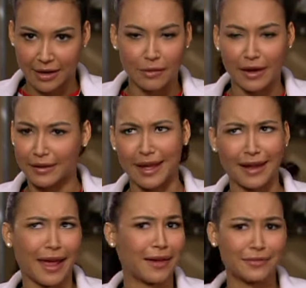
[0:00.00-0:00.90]
Well, I
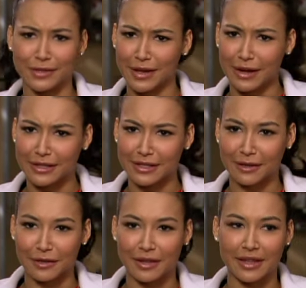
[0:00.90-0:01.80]
kind of have to now because
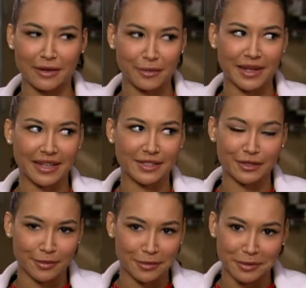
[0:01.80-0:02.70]
then it'll be like
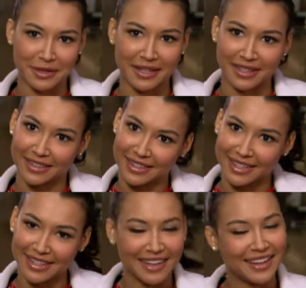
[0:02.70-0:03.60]
Super Bowl and then Glee.